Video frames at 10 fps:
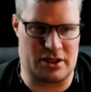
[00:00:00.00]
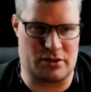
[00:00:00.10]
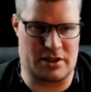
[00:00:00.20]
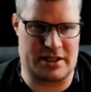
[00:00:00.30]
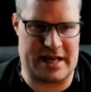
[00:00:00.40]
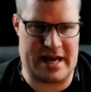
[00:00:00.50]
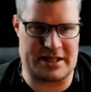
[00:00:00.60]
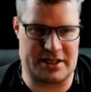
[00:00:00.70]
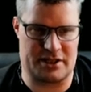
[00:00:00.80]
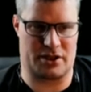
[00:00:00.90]

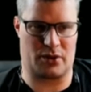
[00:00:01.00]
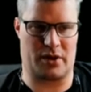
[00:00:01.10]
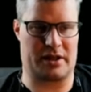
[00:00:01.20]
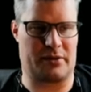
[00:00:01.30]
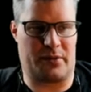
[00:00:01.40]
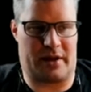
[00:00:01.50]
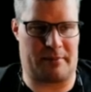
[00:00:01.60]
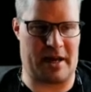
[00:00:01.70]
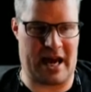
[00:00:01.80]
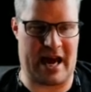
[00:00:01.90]
slash, so it will
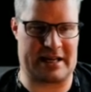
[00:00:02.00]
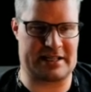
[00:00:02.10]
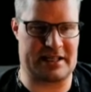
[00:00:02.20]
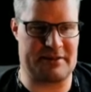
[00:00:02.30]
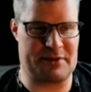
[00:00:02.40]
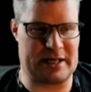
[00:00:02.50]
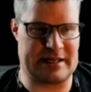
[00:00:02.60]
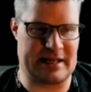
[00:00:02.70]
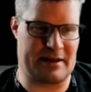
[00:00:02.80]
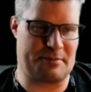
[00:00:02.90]
be actually be
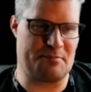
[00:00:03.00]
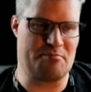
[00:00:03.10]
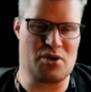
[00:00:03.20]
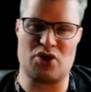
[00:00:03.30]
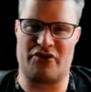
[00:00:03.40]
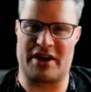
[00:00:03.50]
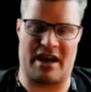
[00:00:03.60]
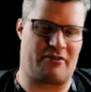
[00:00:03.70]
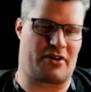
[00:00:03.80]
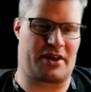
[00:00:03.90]
moving
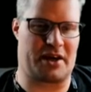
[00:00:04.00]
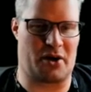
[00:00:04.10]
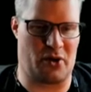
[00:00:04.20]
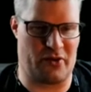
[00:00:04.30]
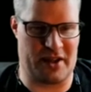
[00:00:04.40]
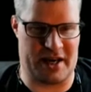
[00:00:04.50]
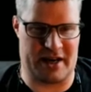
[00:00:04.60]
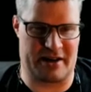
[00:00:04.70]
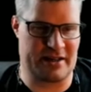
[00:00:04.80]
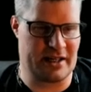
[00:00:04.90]
everything over
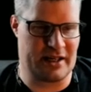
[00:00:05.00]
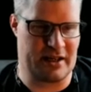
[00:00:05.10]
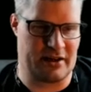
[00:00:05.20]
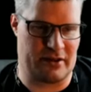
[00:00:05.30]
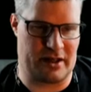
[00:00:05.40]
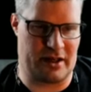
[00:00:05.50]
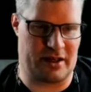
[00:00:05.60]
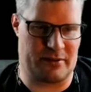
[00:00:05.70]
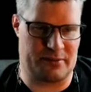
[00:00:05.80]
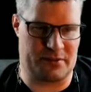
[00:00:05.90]
there,
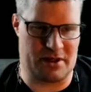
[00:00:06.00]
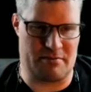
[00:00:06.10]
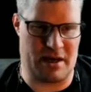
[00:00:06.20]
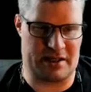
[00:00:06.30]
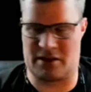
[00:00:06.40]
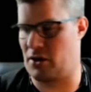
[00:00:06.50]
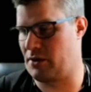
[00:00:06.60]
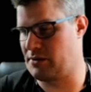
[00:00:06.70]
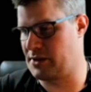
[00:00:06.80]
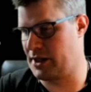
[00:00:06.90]
the
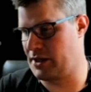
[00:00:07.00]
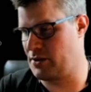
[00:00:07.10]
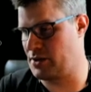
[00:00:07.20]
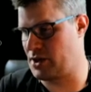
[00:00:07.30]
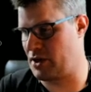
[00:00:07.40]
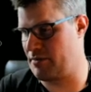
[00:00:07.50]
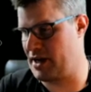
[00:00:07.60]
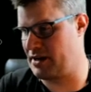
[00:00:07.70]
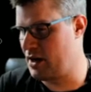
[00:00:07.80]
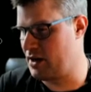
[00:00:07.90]
meson usr
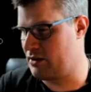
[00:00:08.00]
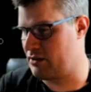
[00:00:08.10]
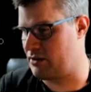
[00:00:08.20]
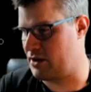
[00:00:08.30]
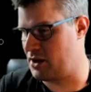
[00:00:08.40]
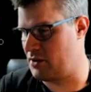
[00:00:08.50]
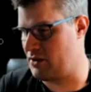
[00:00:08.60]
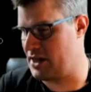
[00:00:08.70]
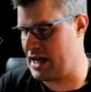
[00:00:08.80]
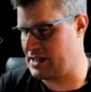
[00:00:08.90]
bin. So
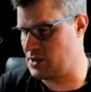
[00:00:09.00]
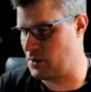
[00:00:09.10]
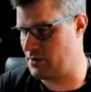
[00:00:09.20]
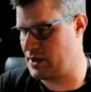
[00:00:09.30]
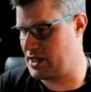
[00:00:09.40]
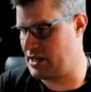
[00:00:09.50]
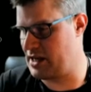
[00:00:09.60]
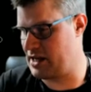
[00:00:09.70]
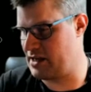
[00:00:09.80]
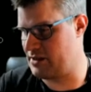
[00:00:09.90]
that's what we did
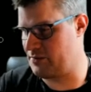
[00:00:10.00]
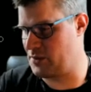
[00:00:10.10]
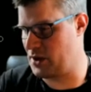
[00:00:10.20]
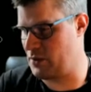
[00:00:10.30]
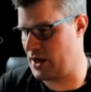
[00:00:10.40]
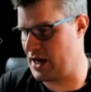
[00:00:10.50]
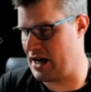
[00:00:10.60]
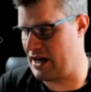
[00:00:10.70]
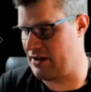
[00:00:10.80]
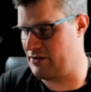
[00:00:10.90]
there. We
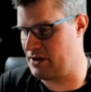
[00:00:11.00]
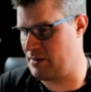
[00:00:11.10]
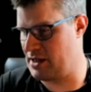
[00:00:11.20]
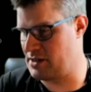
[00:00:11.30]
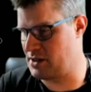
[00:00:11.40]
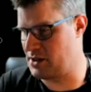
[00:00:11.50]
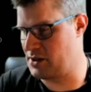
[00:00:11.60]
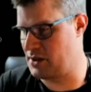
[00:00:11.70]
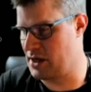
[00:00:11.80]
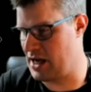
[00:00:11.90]
have the
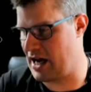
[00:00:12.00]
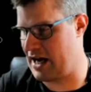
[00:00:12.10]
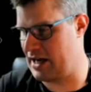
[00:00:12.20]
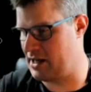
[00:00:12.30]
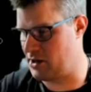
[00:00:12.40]
meson highly